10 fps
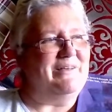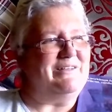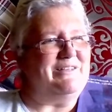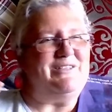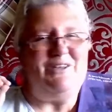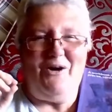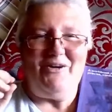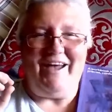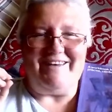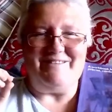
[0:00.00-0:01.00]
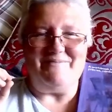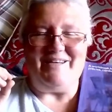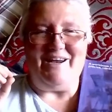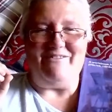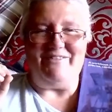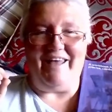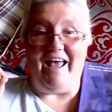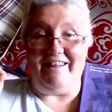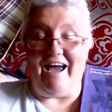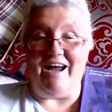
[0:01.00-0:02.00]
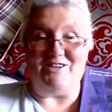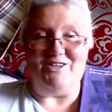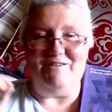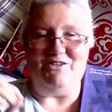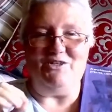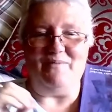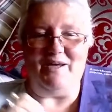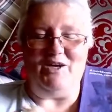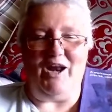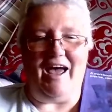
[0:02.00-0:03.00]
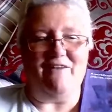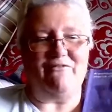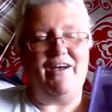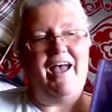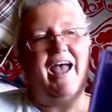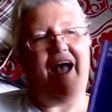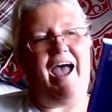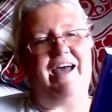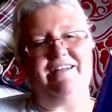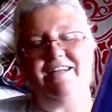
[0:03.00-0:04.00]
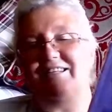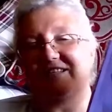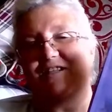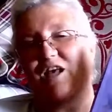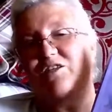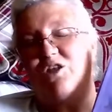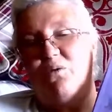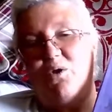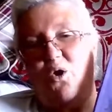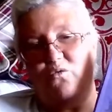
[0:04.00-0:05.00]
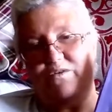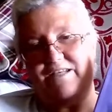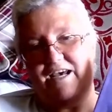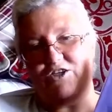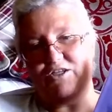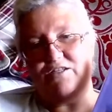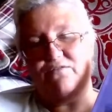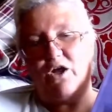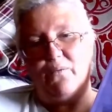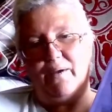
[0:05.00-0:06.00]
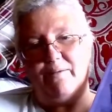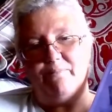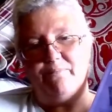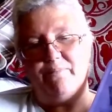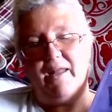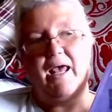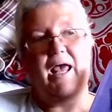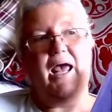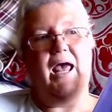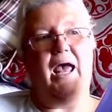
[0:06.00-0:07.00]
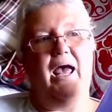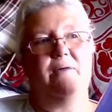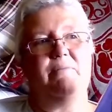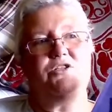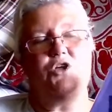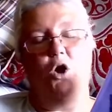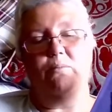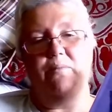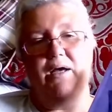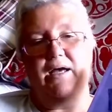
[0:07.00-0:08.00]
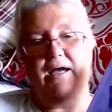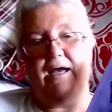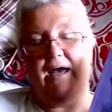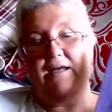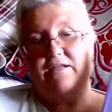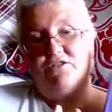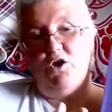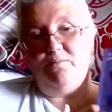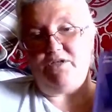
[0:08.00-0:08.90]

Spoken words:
sarcasms here and there that actually do make you laugh, and it is as though a conversation is flowing. Tom's